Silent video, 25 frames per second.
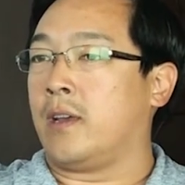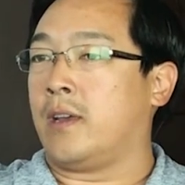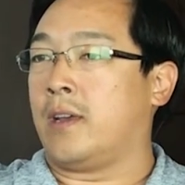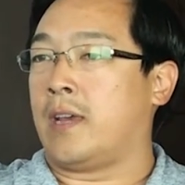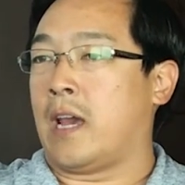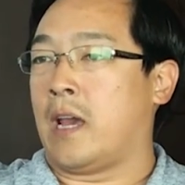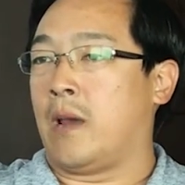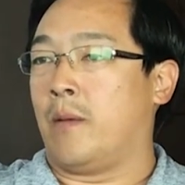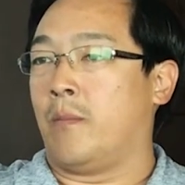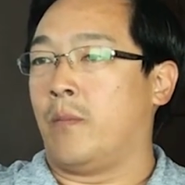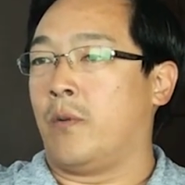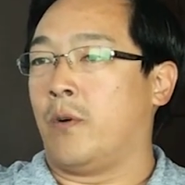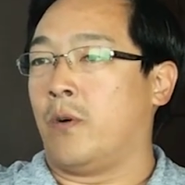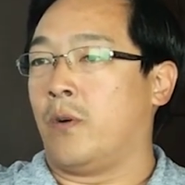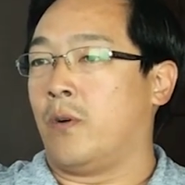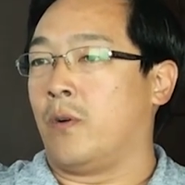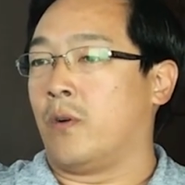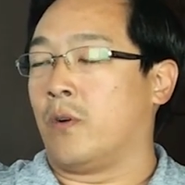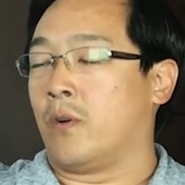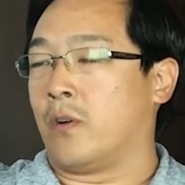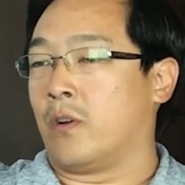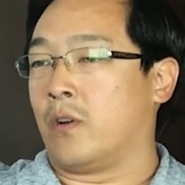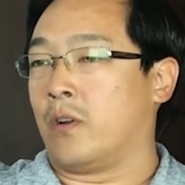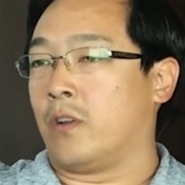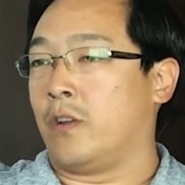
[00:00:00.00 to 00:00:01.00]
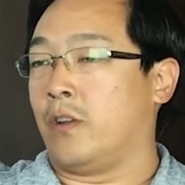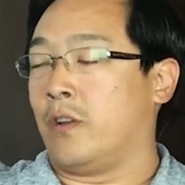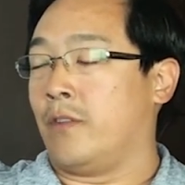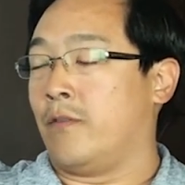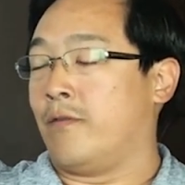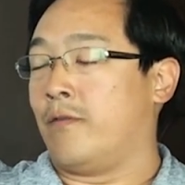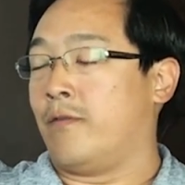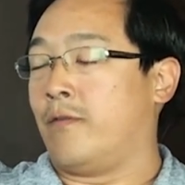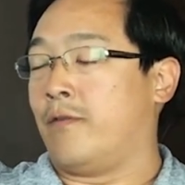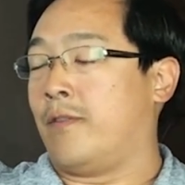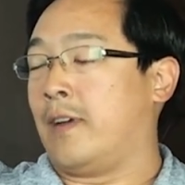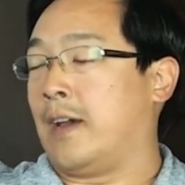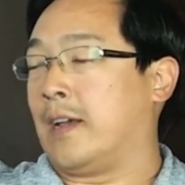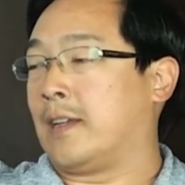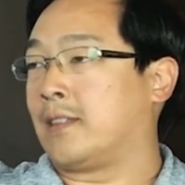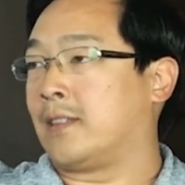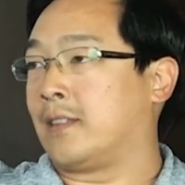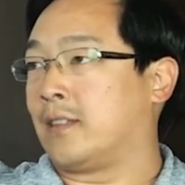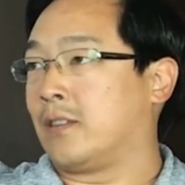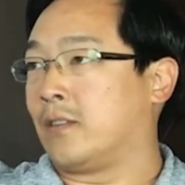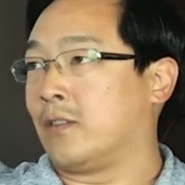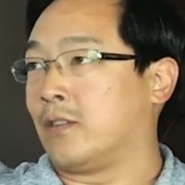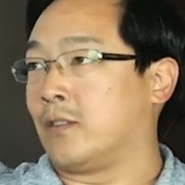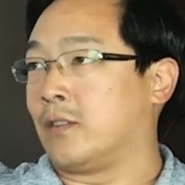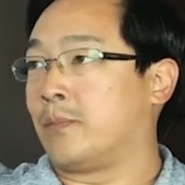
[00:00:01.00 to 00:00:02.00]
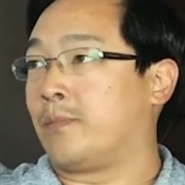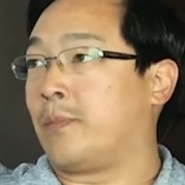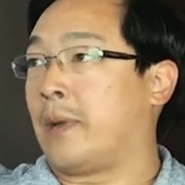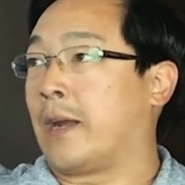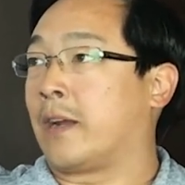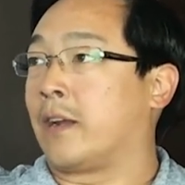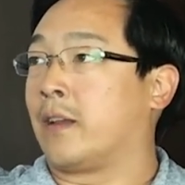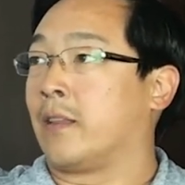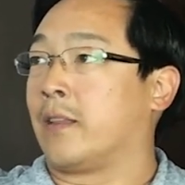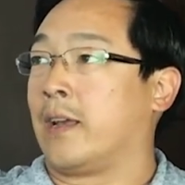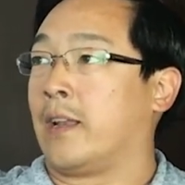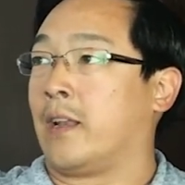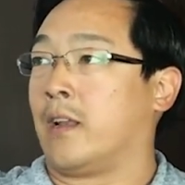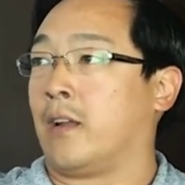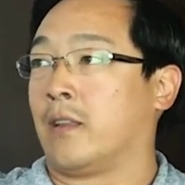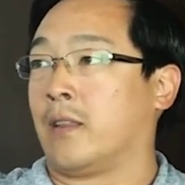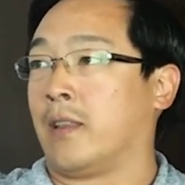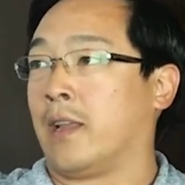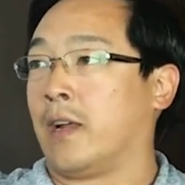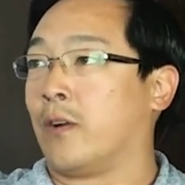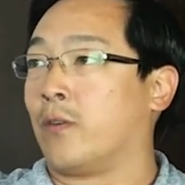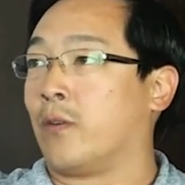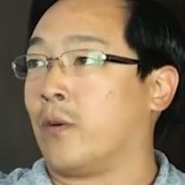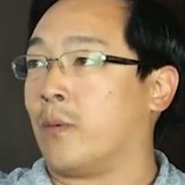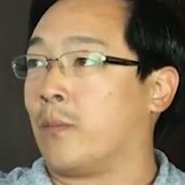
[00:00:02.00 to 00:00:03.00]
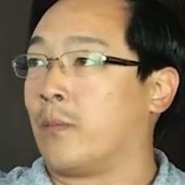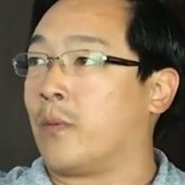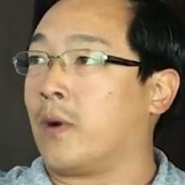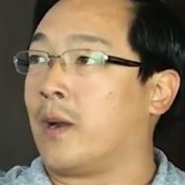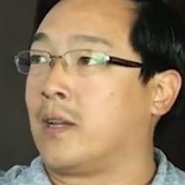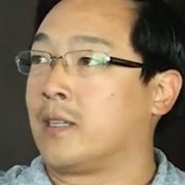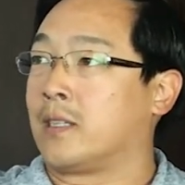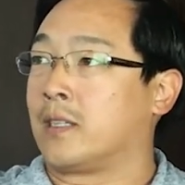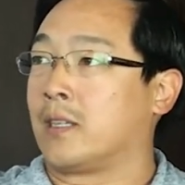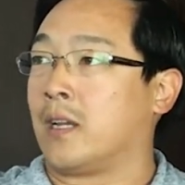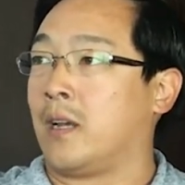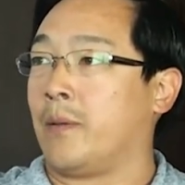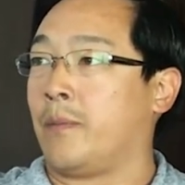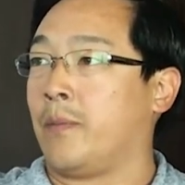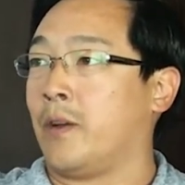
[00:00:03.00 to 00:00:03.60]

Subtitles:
gamble or to invest or speculate on Litecoin price.